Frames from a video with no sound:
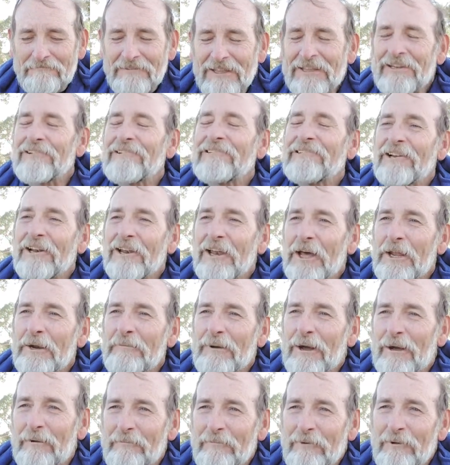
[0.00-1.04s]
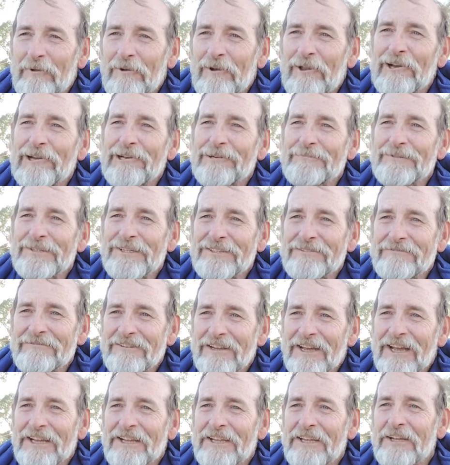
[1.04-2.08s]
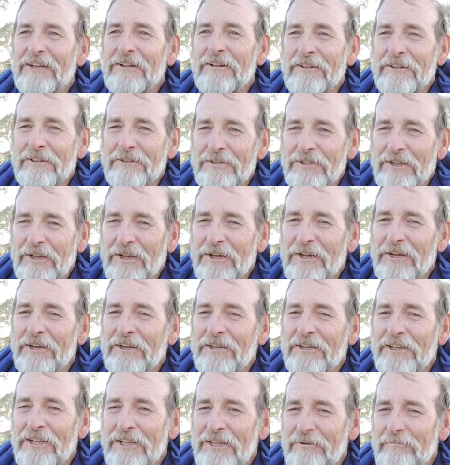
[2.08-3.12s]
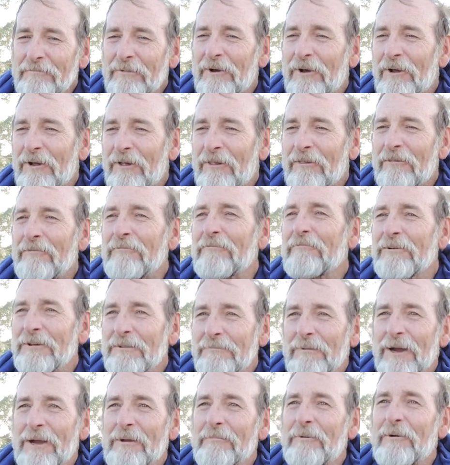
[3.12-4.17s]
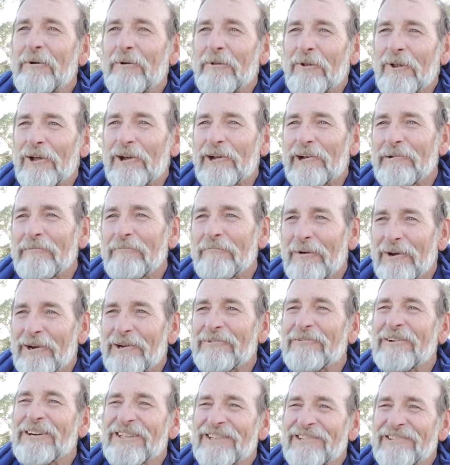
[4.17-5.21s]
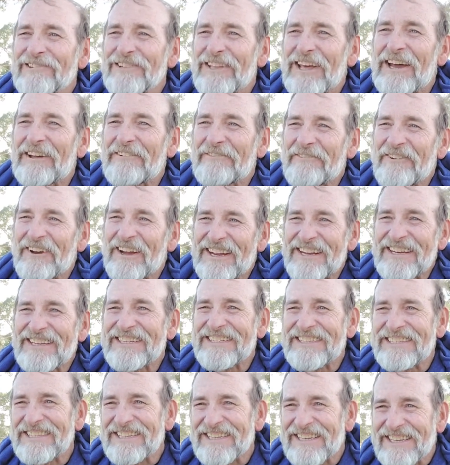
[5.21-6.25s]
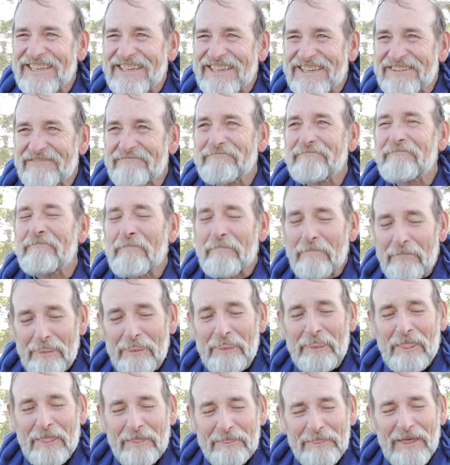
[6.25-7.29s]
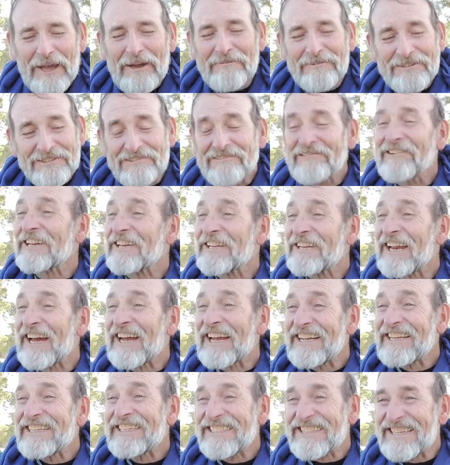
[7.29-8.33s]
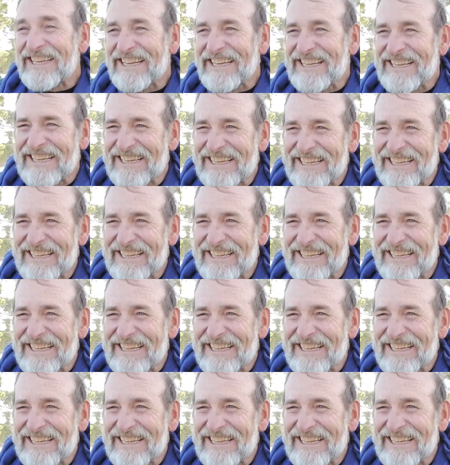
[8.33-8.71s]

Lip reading: they learned a lot about polearms, and I killed King Paul with my polearm partway through that fight. That was really nice.